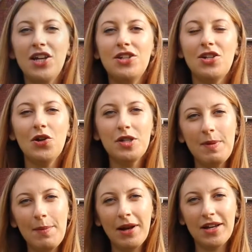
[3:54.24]
So lots of
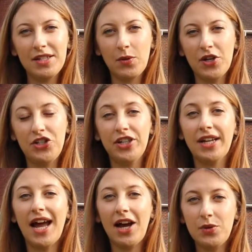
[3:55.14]
people ask the question,
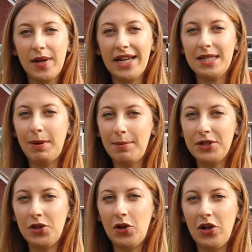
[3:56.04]
how do I get to
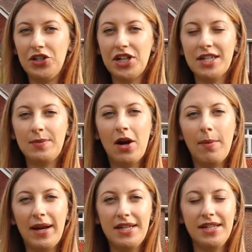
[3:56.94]
Plumpton College, as we are
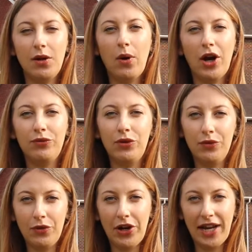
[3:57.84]
based in quite a
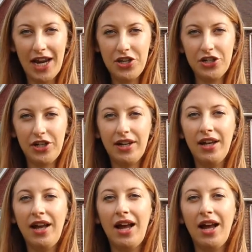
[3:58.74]
rural location.